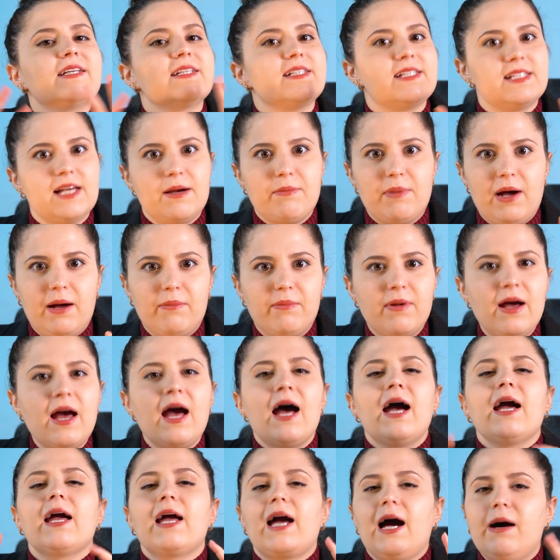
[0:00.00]
Sum up,
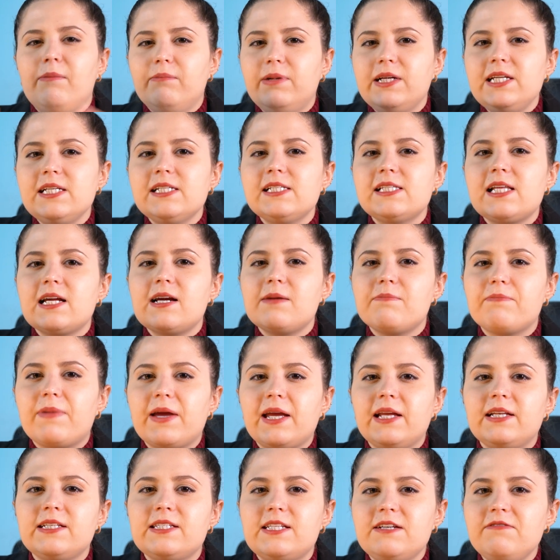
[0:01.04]
companies that are
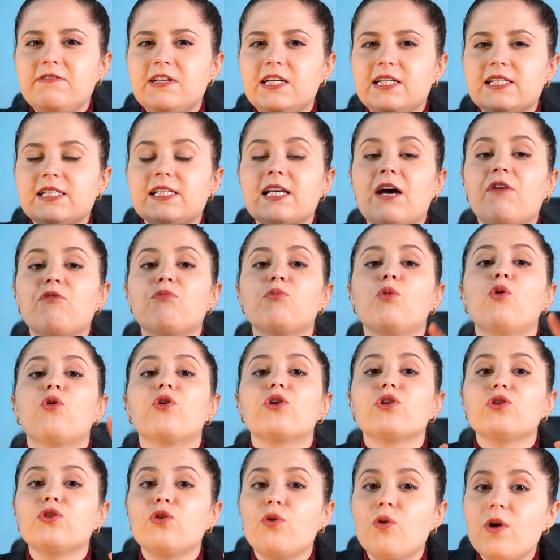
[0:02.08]
paying dividends have
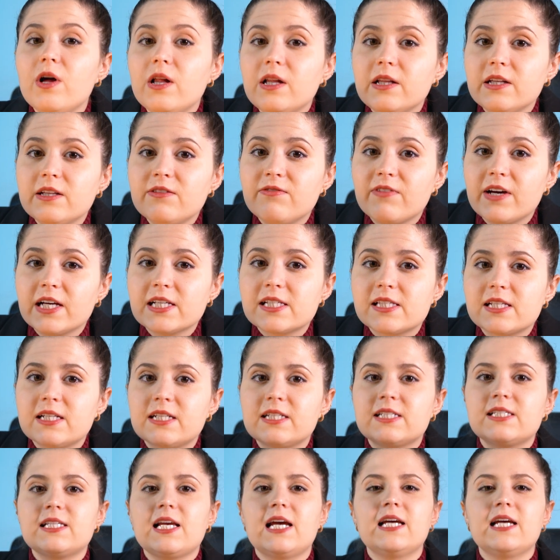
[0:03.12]
more loyal
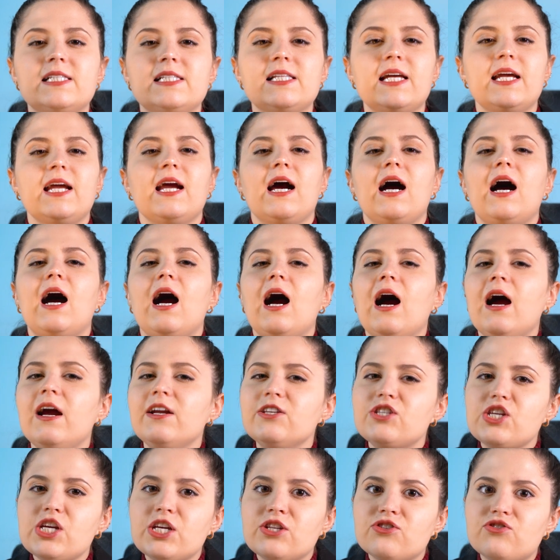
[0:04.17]
investors they
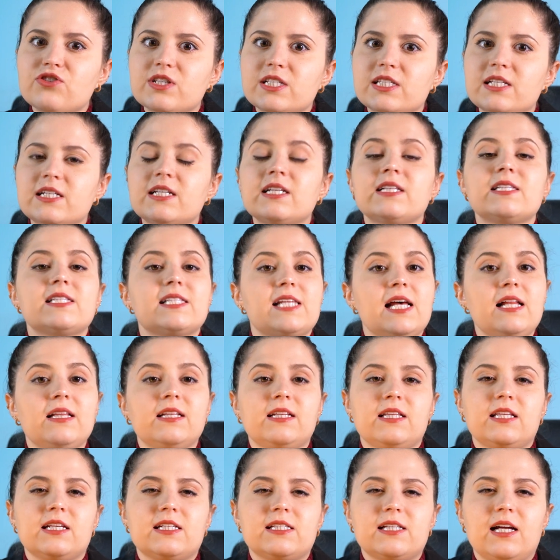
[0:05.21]
aren't interested in
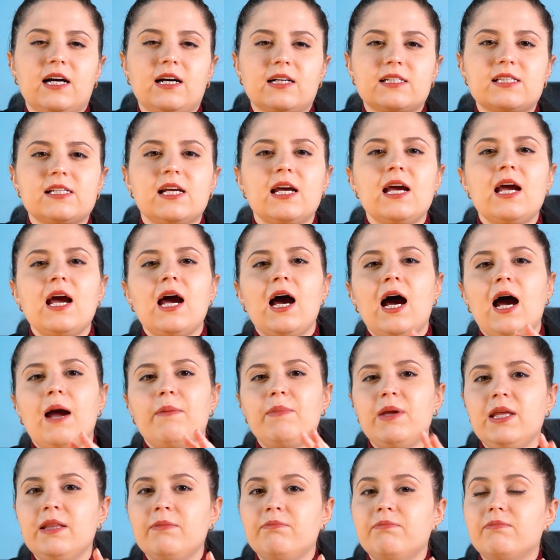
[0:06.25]
selling the stocks. I
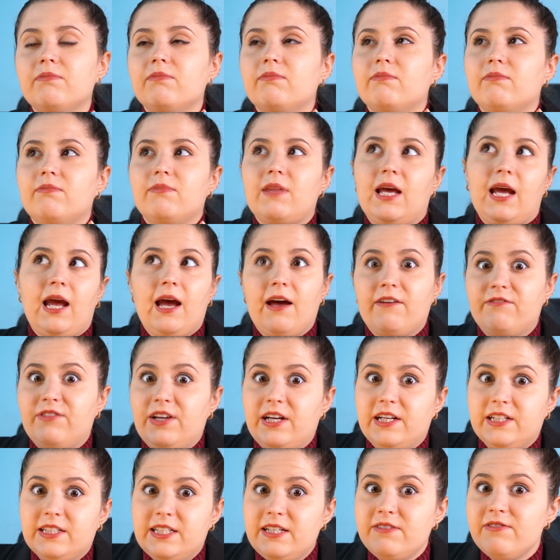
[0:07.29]
mean, they have
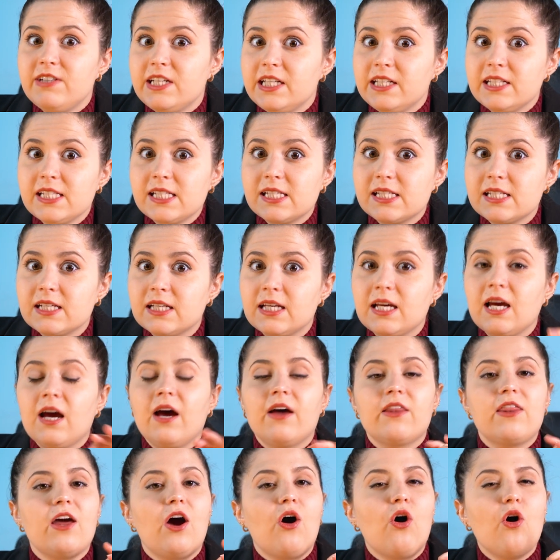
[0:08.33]
their dividends.
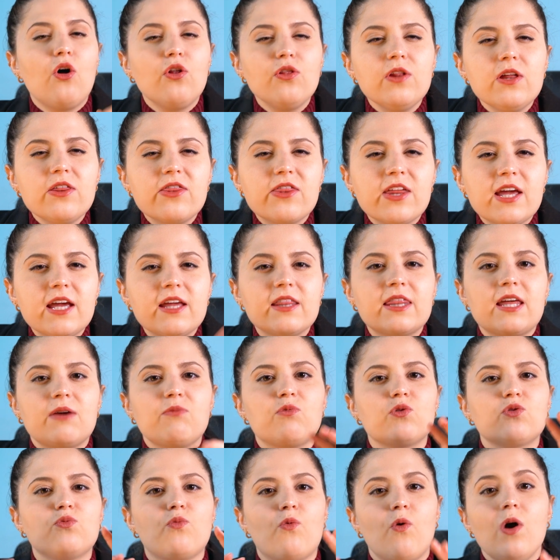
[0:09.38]
The only thing they
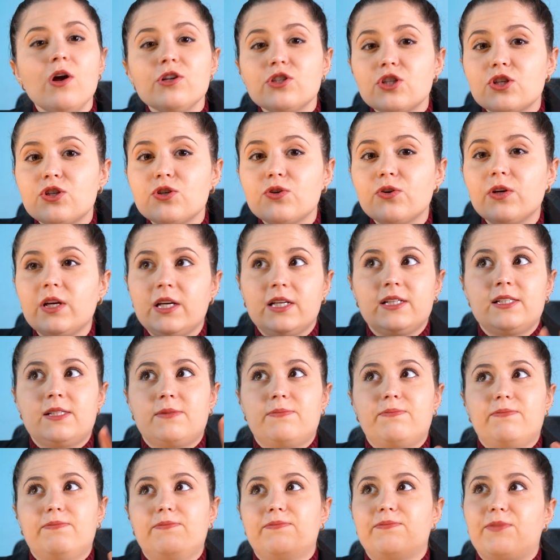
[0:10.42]
would want to do
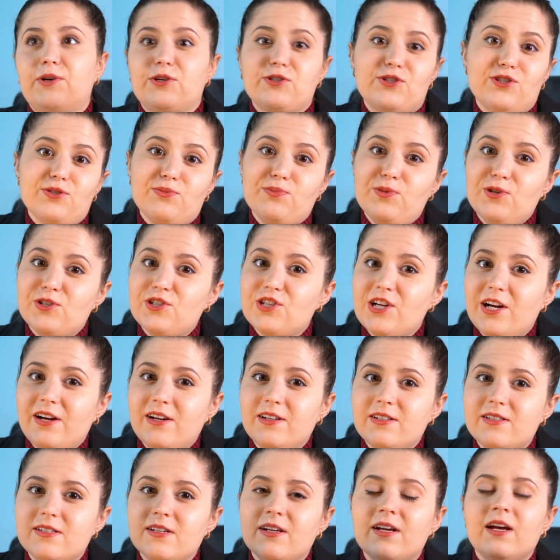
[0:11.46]
is purchase more
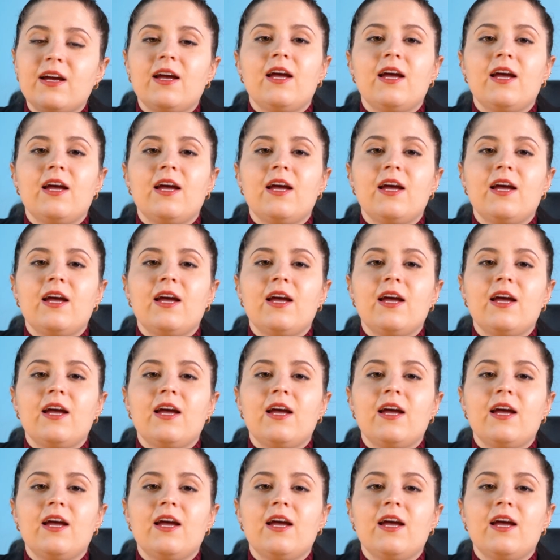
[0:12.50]
shares.